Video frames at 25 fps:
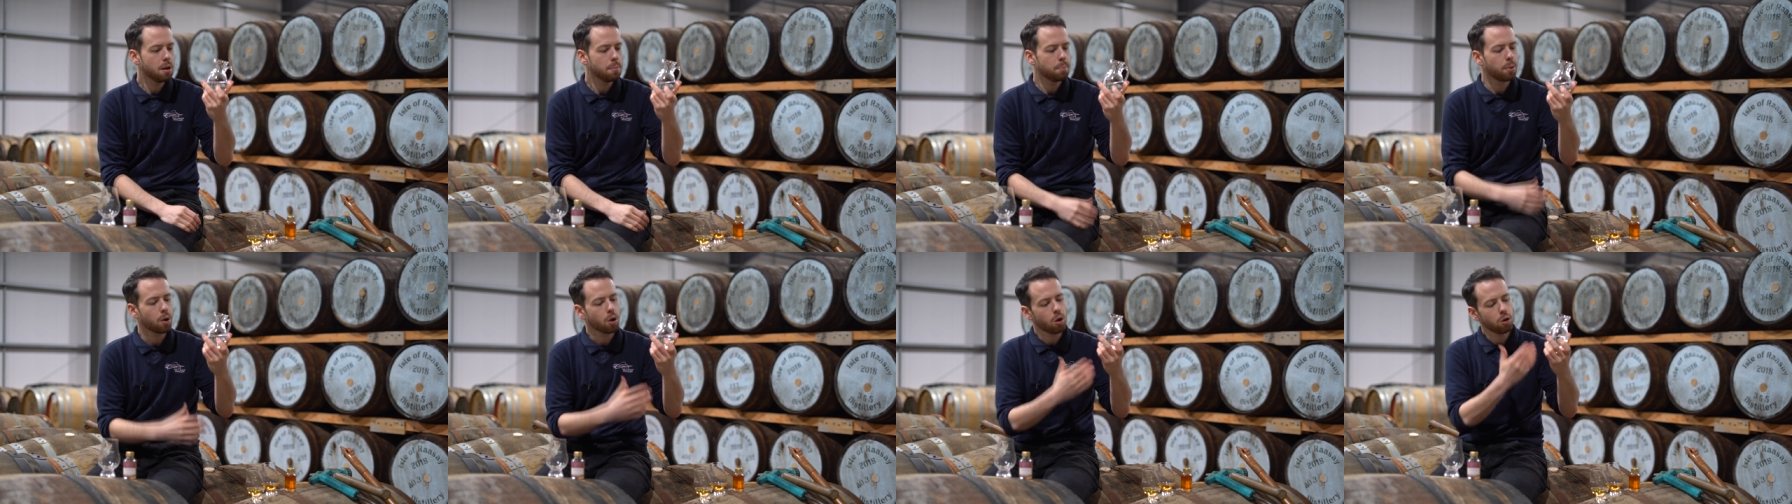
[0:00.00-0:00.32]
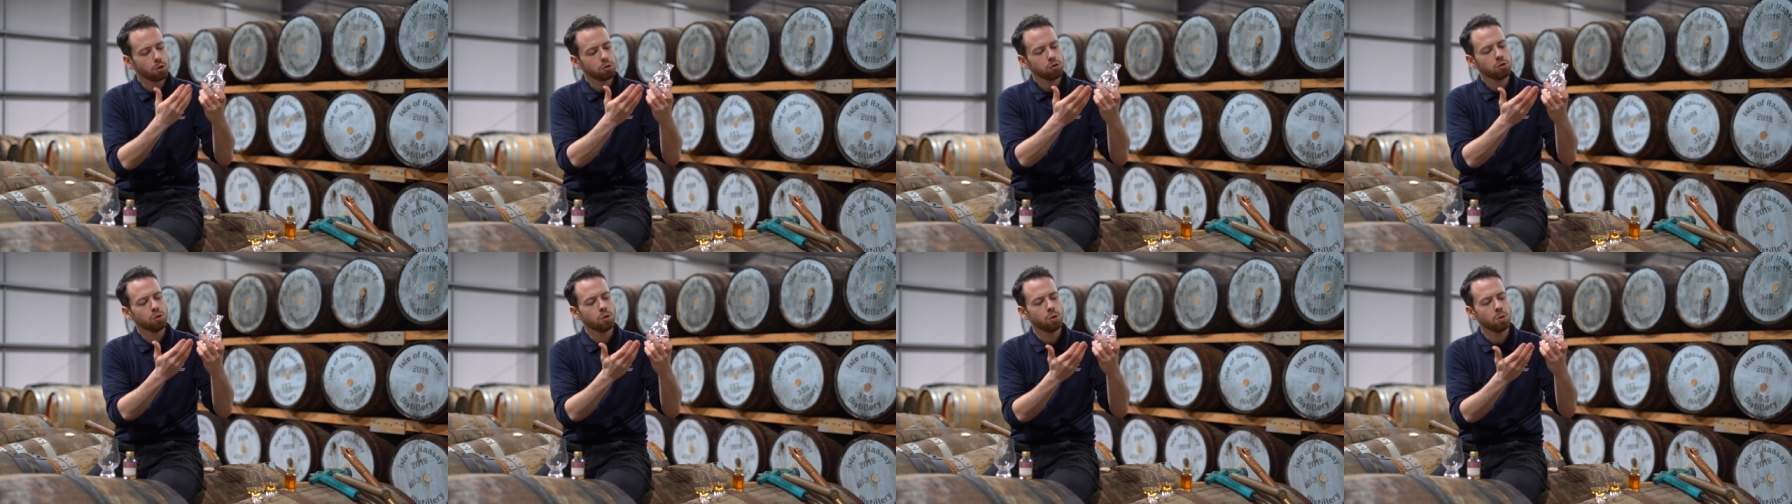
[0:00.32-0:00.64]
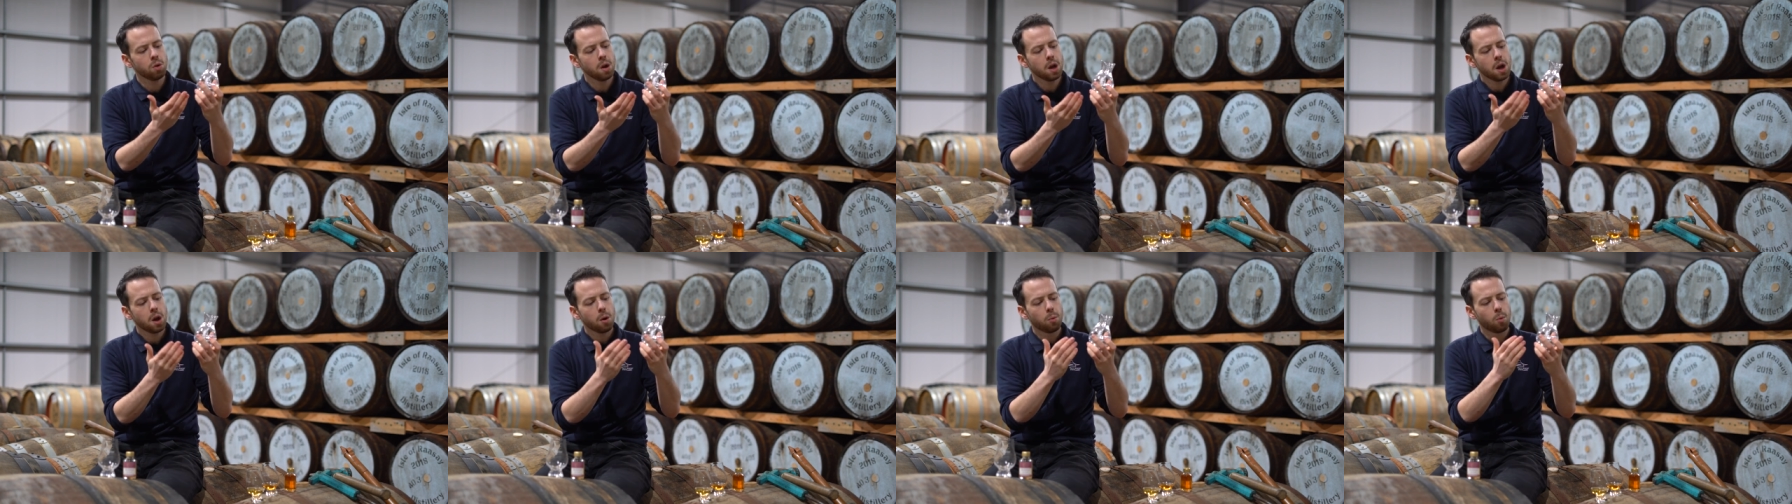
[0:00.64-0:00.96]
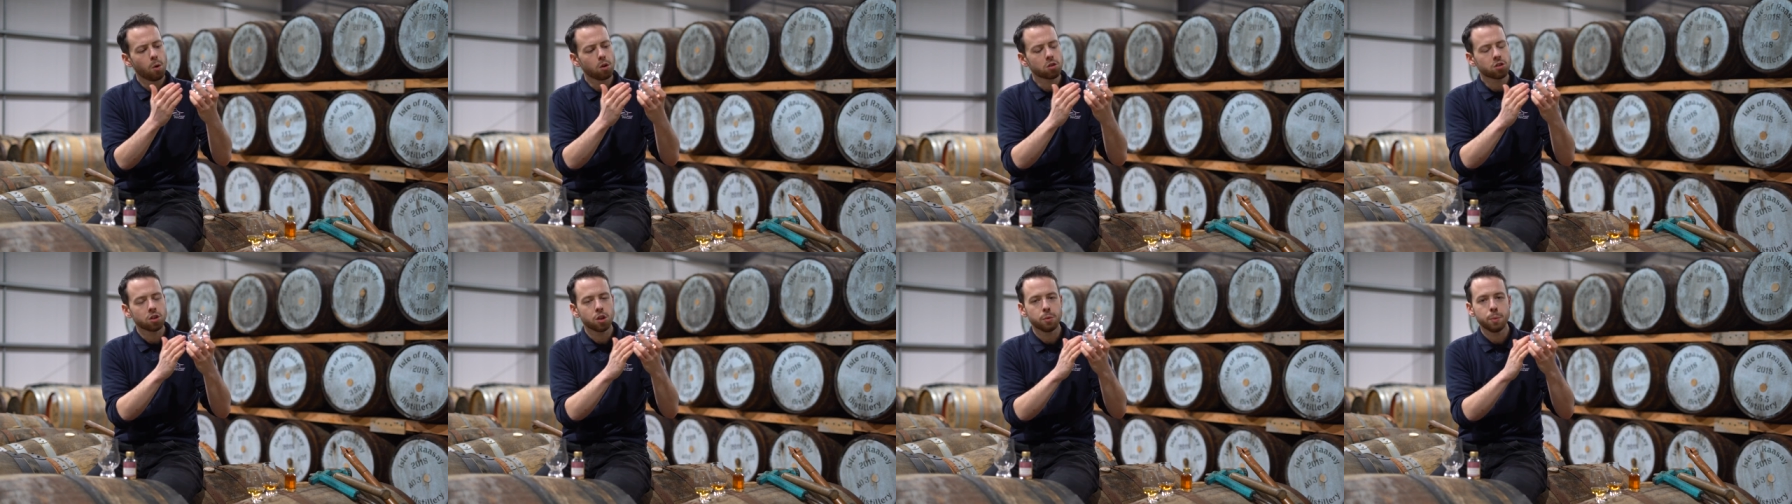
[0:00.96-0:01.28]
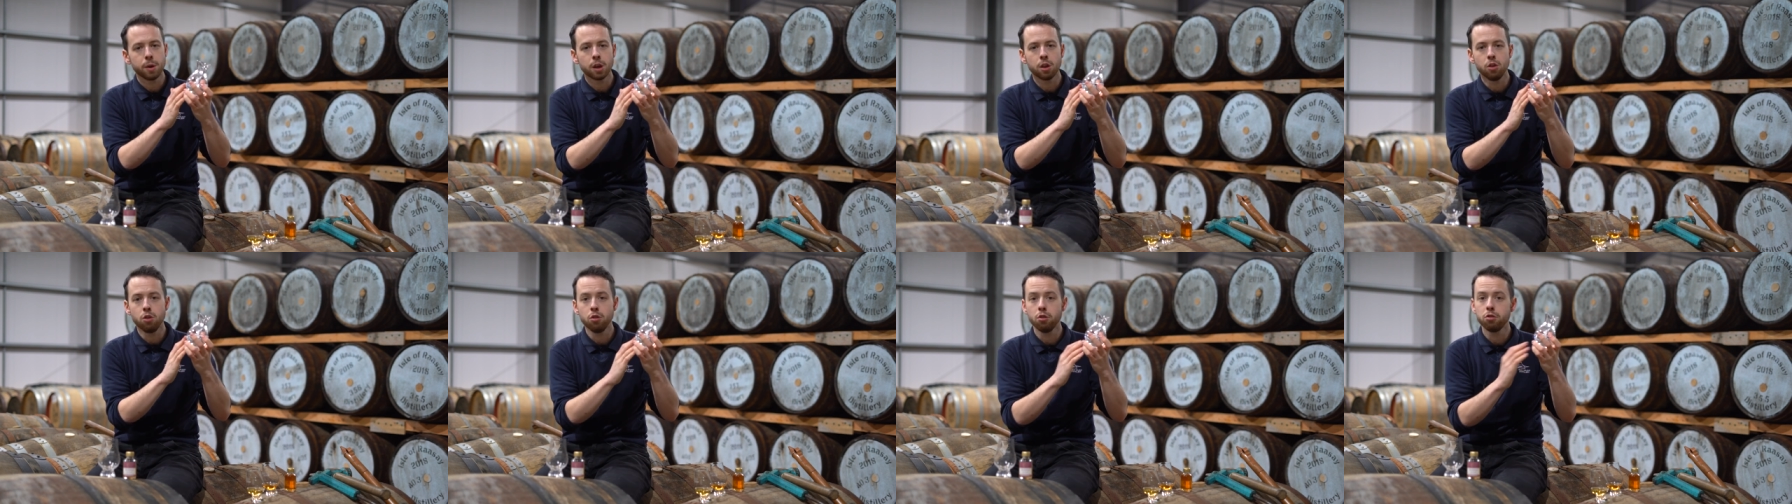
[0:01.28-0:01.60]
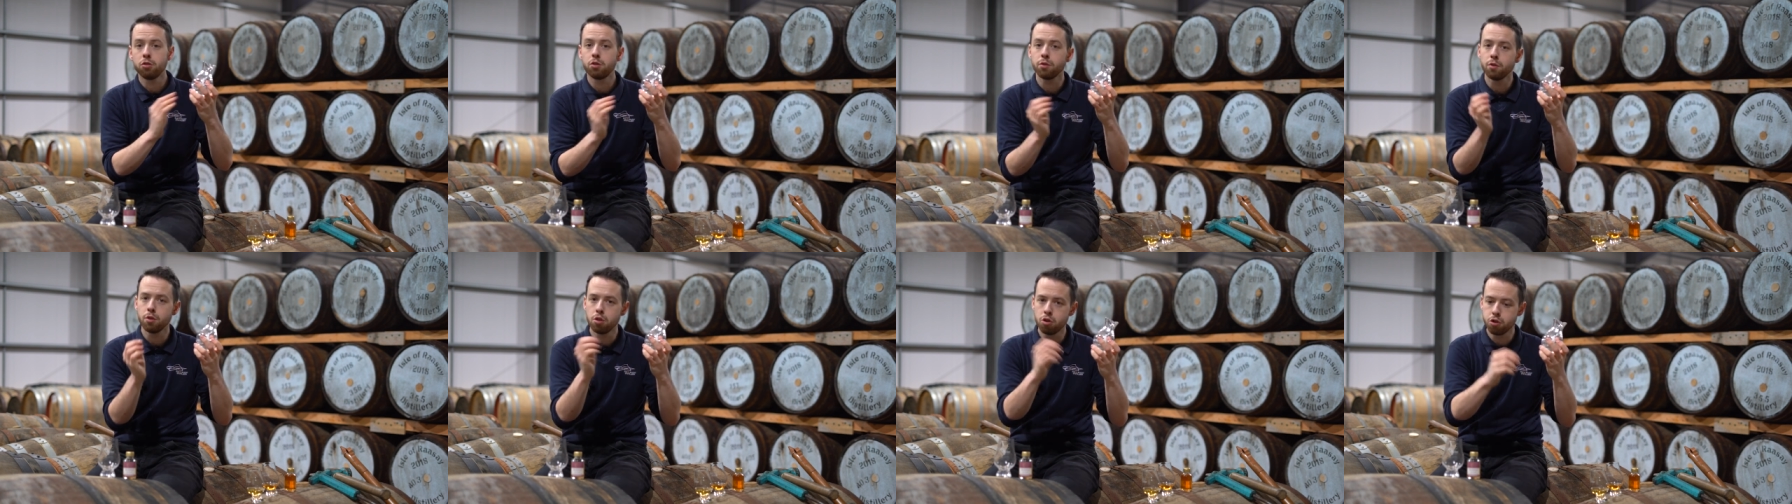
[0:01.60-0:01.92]
but also water that we can
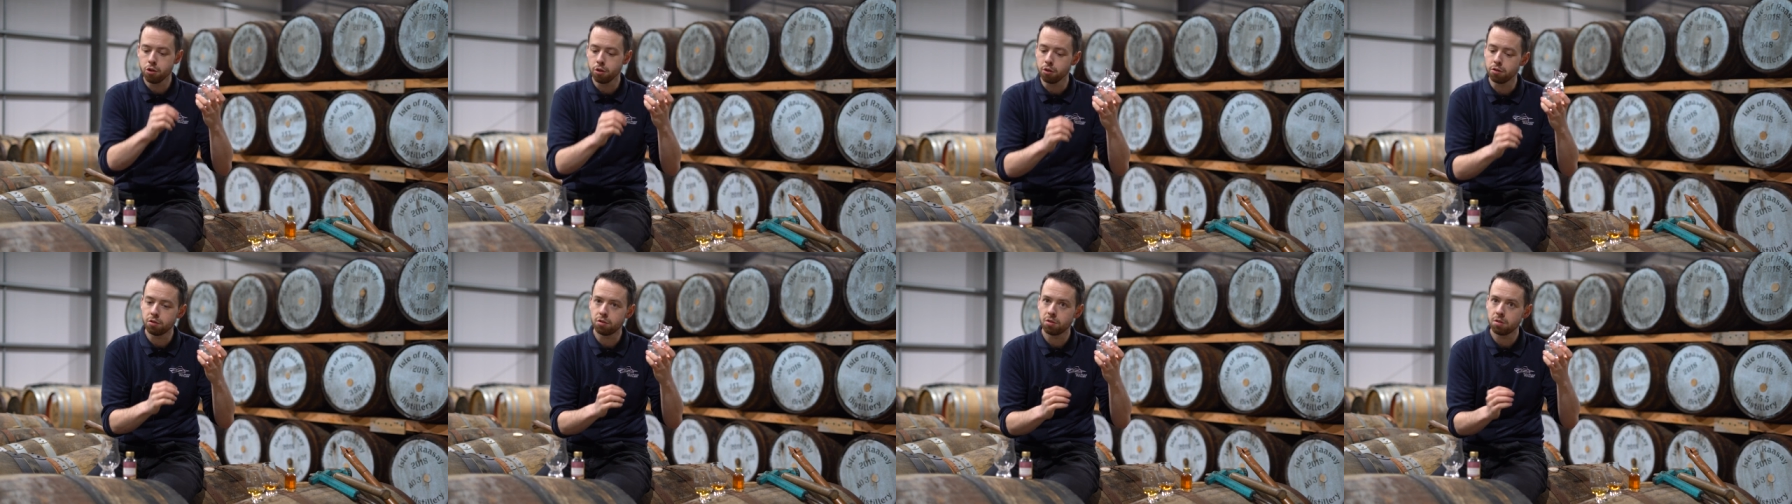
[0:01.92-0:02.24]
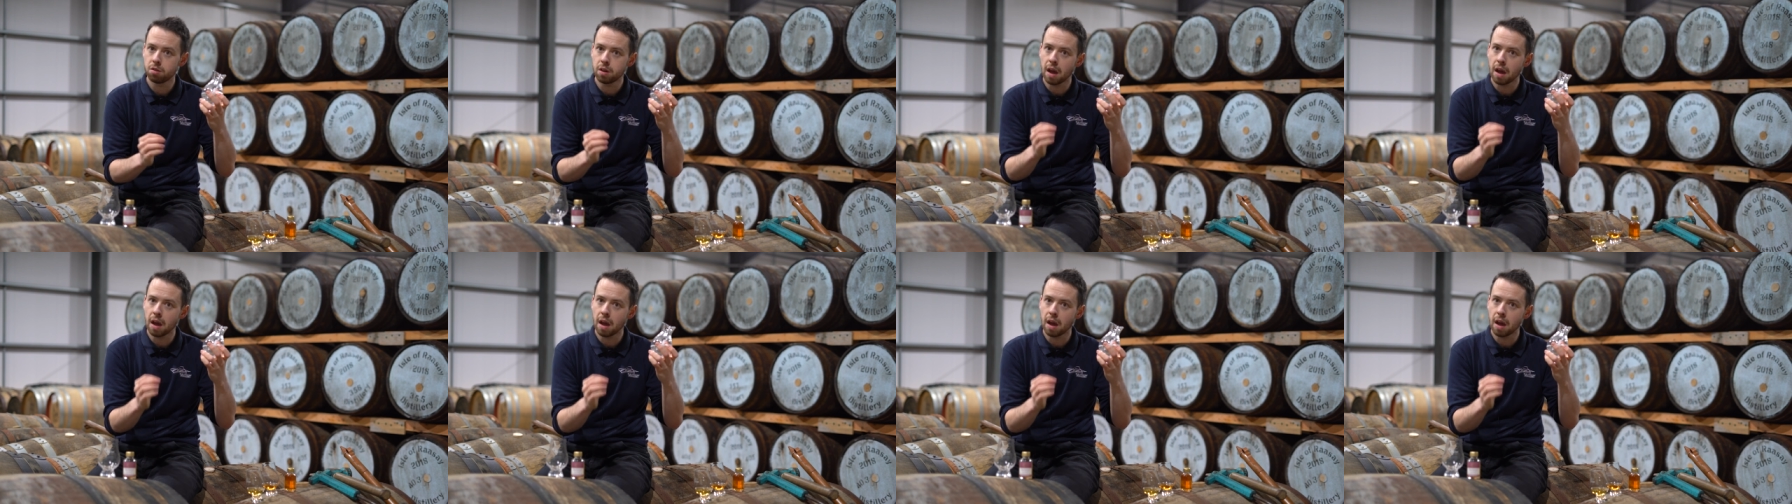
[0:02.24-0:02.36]
use to reduce,